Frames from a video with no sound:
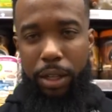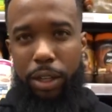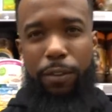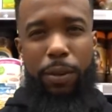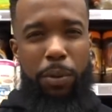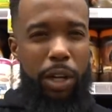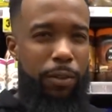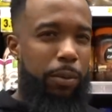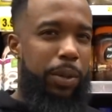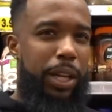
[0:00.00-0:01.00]
You feel me I'm
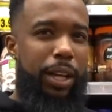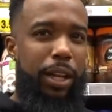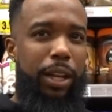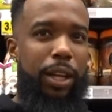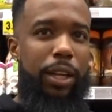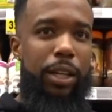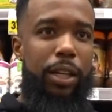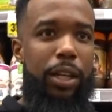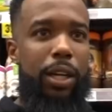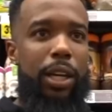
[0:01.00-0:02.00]
covering with that, Kenny? Yeah.
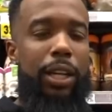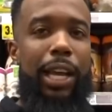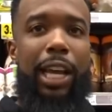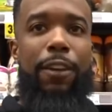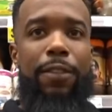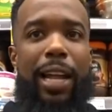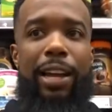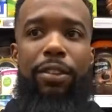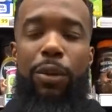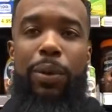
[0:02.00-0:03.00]
Like if
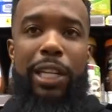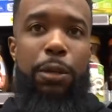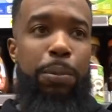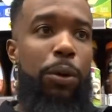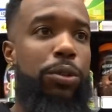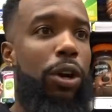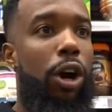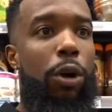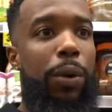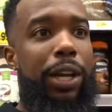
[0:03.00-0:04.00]
naturally we're not supposed to
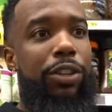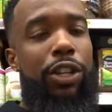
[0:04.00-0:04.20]
always,